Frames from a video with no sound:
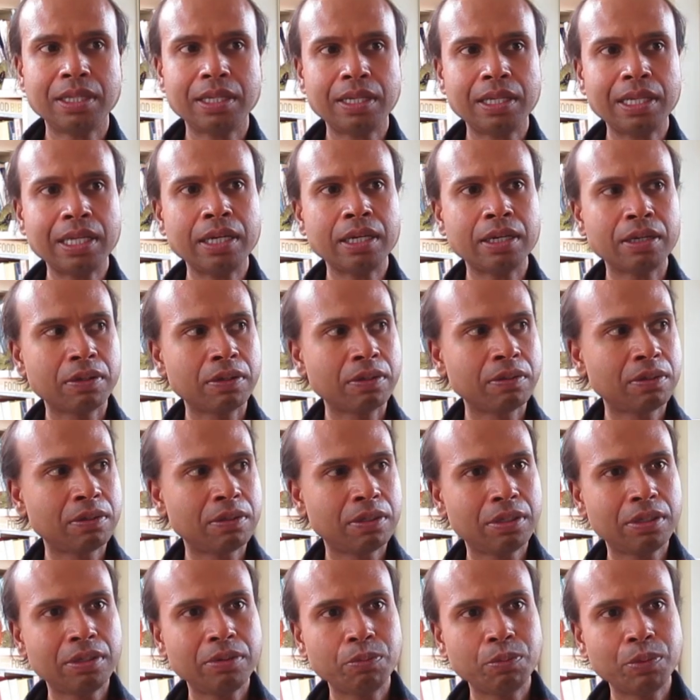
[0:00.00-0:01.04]
than now
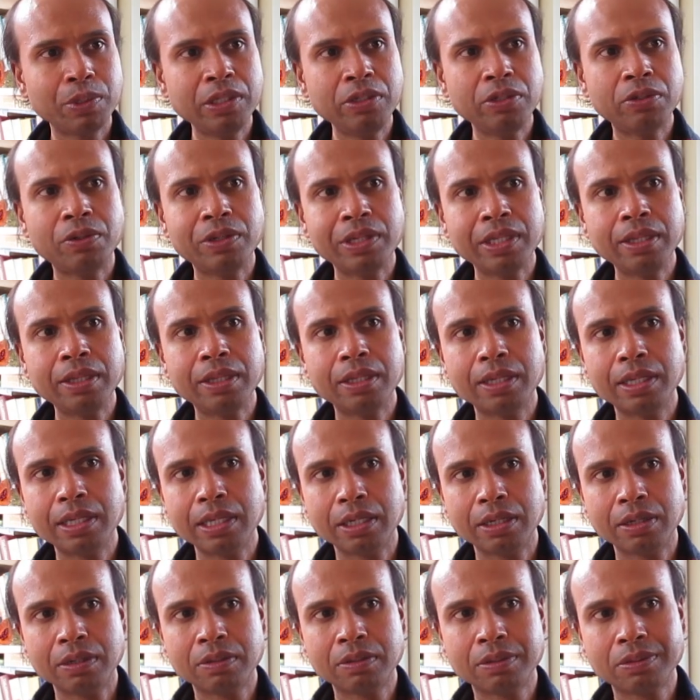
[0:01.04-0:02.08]
when you're in the
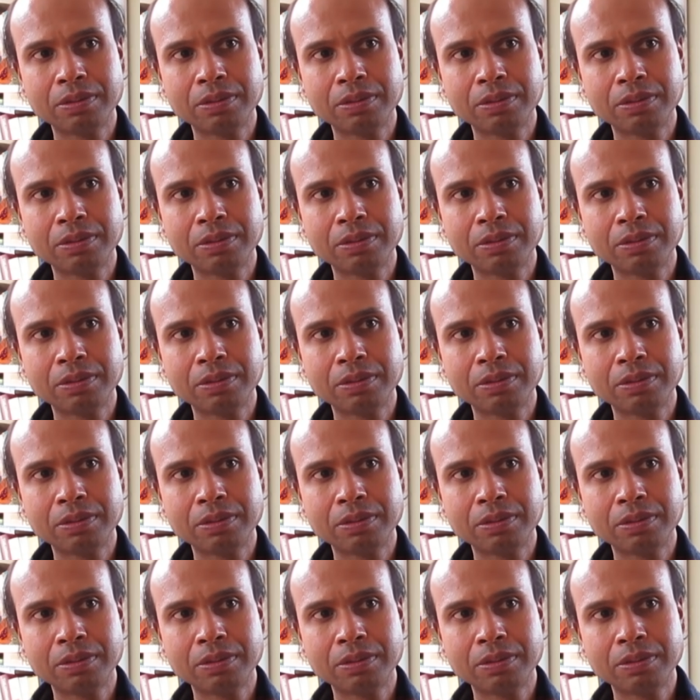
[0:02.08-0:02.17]
now?